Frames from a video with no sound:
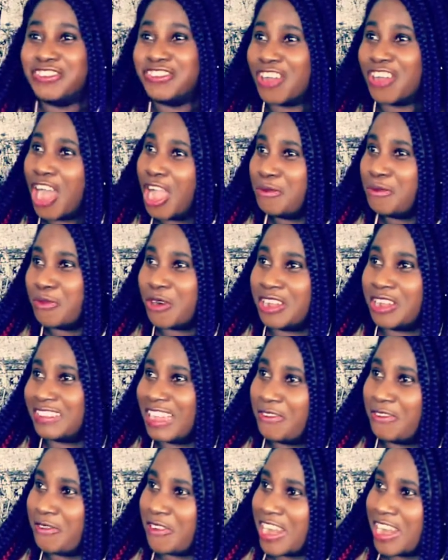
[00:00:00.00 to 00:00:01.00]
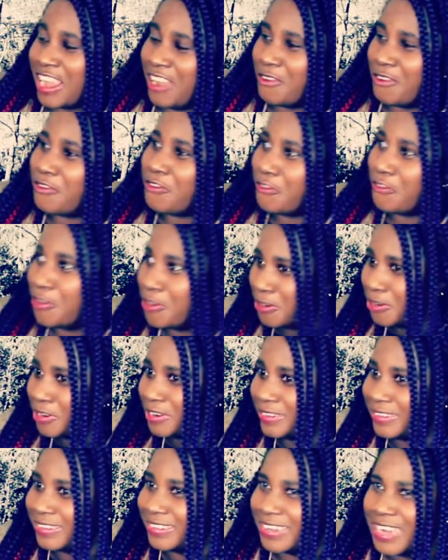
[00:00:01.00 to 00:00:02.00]
Joy brought Africa
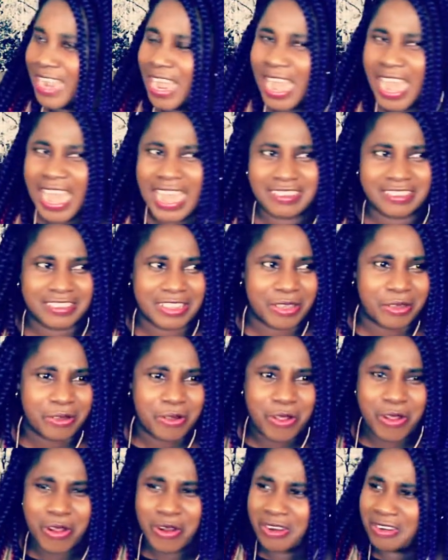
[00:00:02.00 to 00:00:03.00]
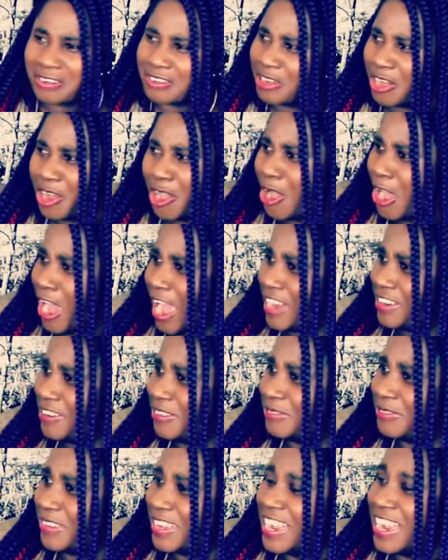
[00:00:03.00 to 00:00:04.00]
food. I said, no, I
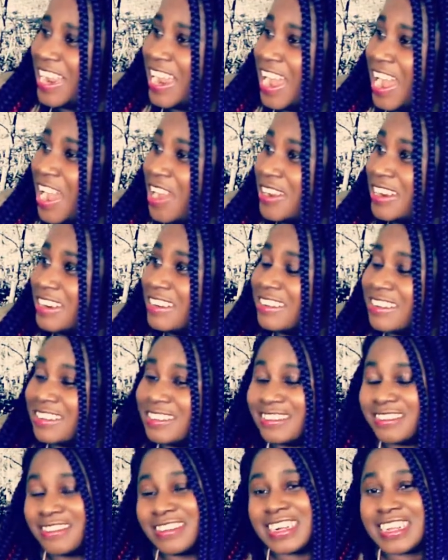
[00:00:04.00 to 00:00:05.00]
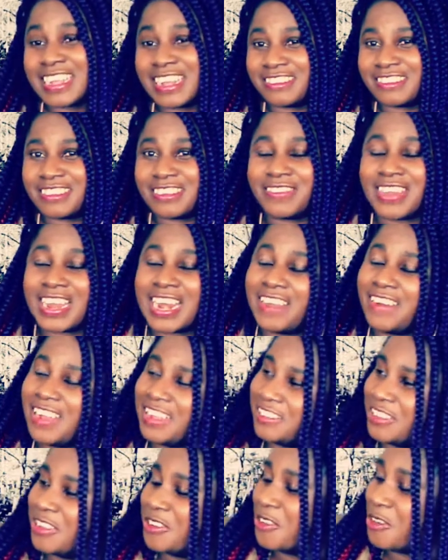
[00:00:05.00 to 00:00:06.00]
don't. 3 cassava leaf.
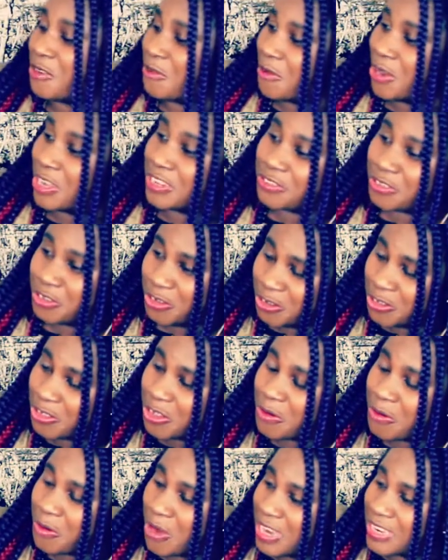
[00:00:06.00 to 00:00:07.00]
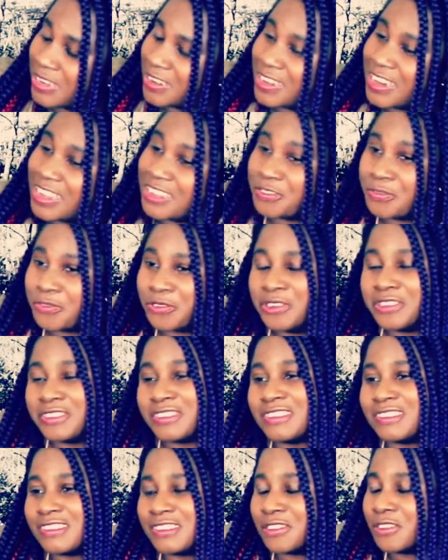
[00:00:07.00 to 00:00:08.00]
I said, oh, what? You know what? This food,
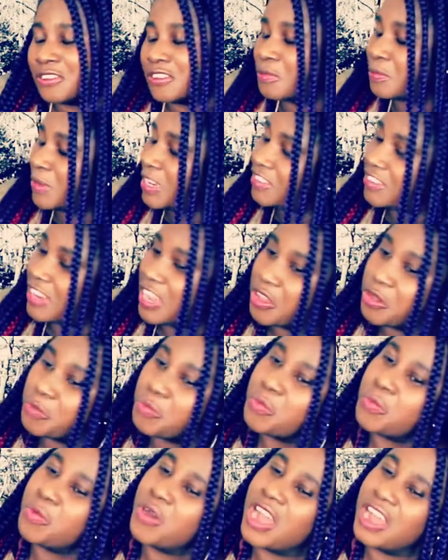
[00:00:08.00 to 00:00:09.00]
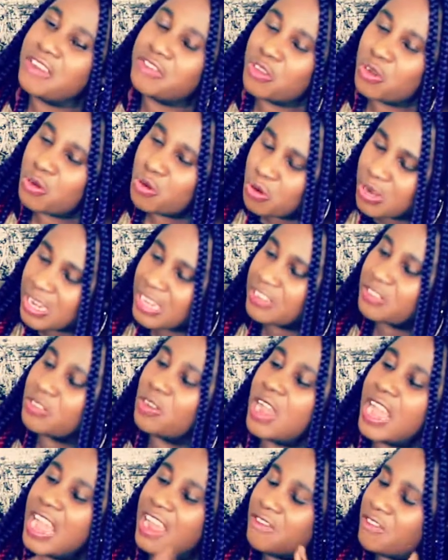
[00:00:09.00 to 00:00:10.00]
this is so special. You people have to cook it
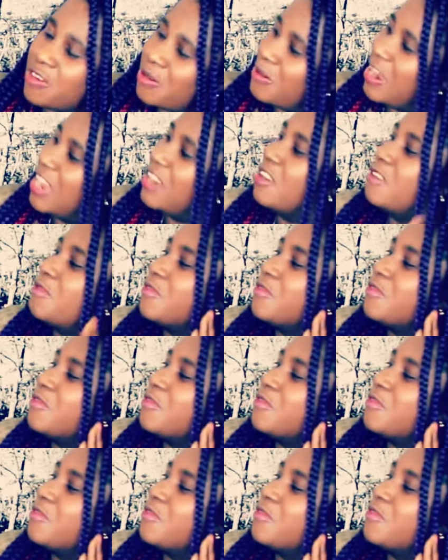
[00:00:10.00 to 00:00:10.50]
so every one of